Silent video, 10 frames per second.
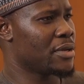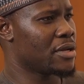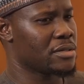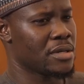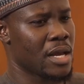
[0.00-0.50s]

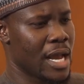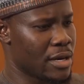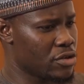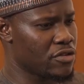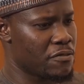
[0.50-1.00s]
Because I
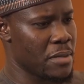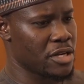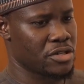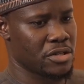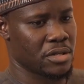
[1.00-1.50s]
know you've
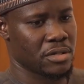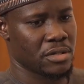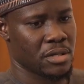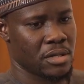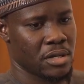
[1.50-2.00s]
mentioned
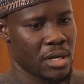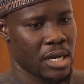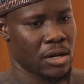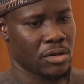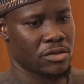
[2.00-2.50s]

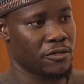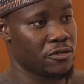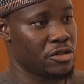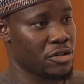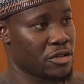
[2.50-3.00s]
a lot of
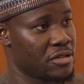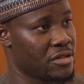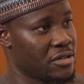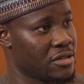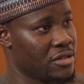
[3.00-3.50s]

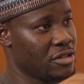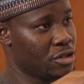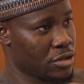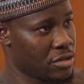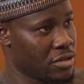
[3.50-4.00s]
just,
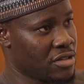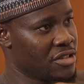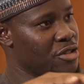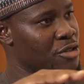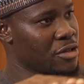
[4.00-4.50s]
just.
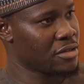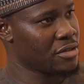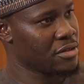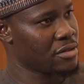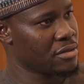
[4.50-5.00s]

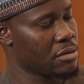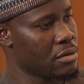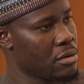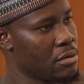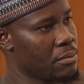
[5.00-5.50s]

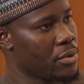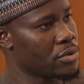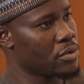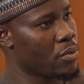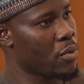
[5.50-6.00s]

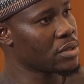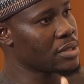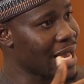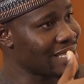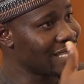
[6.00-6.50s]
But what,
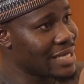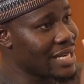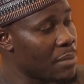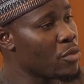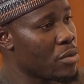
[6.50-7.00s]
as at
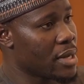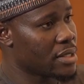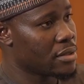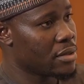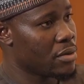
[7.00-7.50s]
that moment,
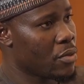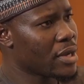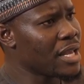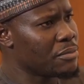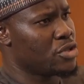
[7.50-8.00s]

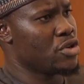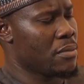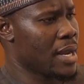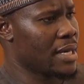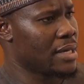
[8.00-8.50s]
what came to your
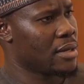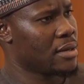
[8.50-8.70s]
mind?